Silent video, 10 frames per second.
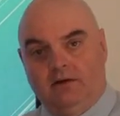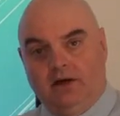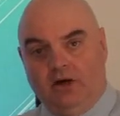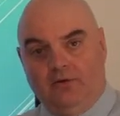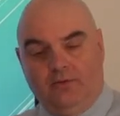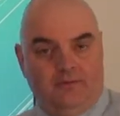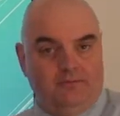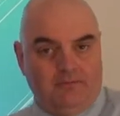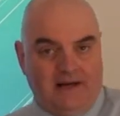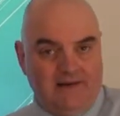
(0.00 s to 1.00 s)
Hello,
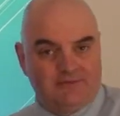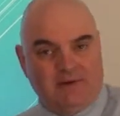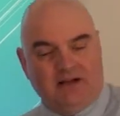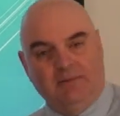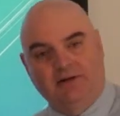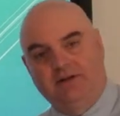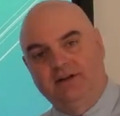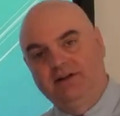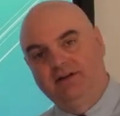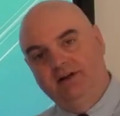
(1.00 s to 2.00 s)
my name is Michael
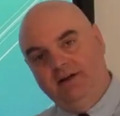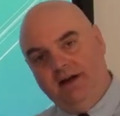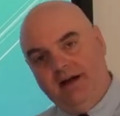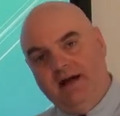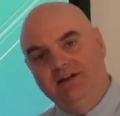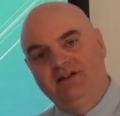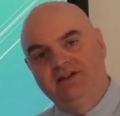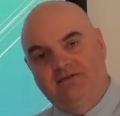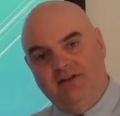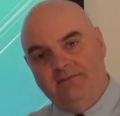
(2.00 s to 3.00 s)
McDonough and I
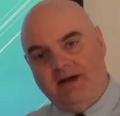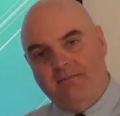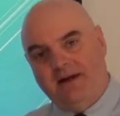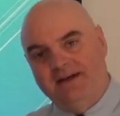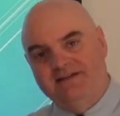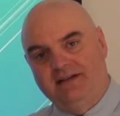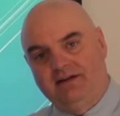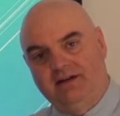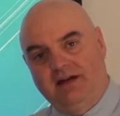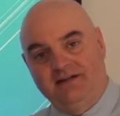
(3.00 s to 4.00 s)
teach Further Mathematics
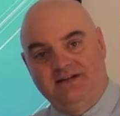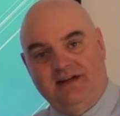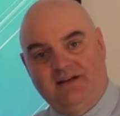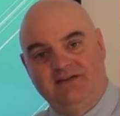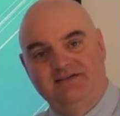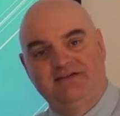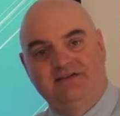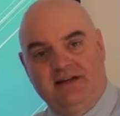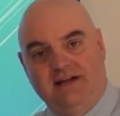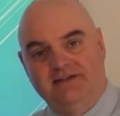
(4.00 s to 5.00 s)
here at St Anthony's in
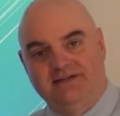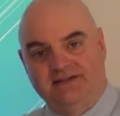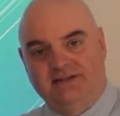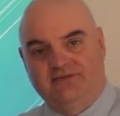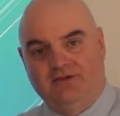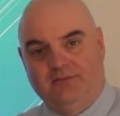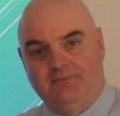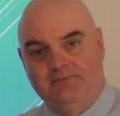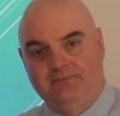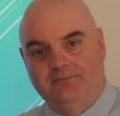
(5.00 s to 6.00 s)
St Nathan's Sixth Form.
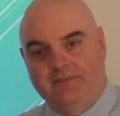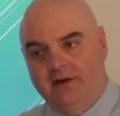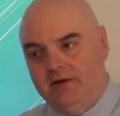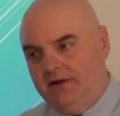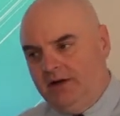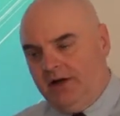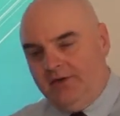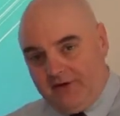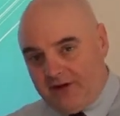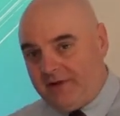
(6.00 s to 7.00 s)

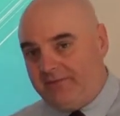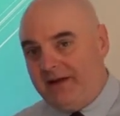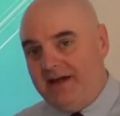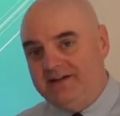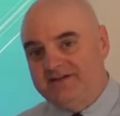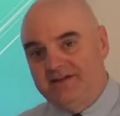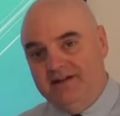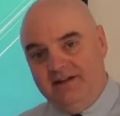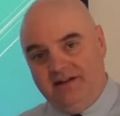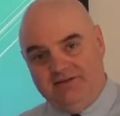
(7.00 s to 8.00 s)
Further Mathematics
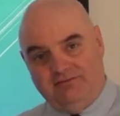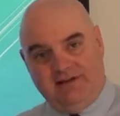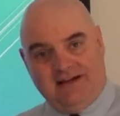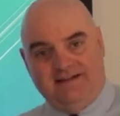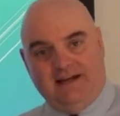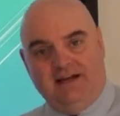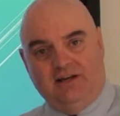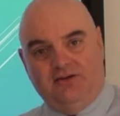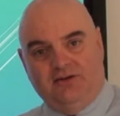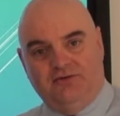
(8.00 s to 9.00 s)
is a really
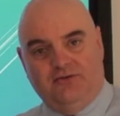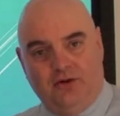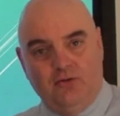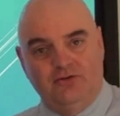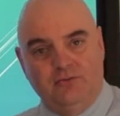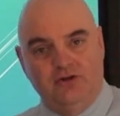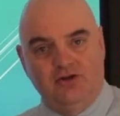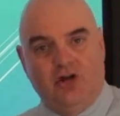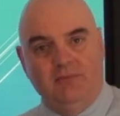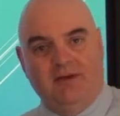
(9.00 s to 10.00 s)
exciting course for those who
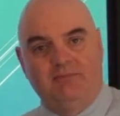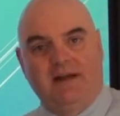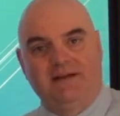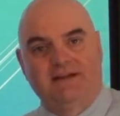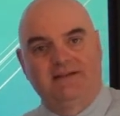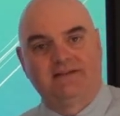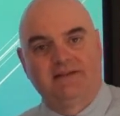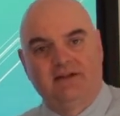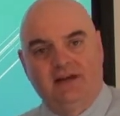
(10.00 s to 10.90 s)
enjoy mathematics.